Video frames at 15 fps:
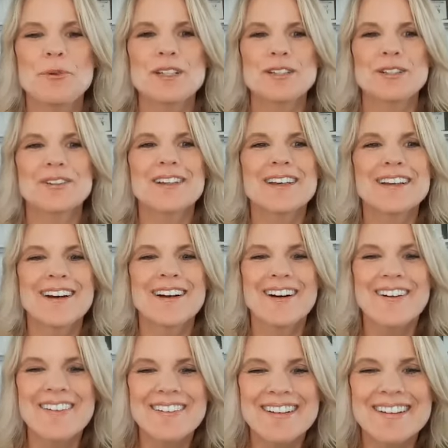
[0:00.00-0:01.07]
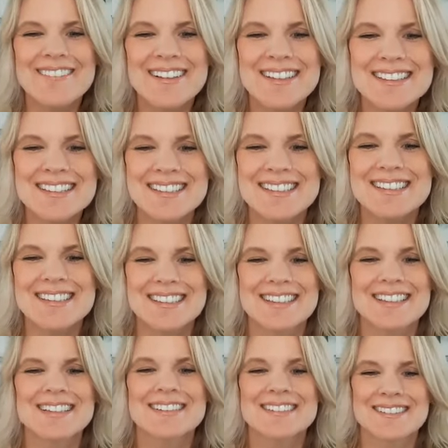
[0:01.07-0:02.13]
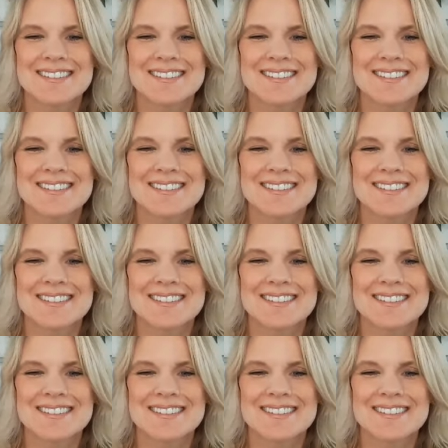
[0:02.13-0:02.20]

we do you know he wants yeah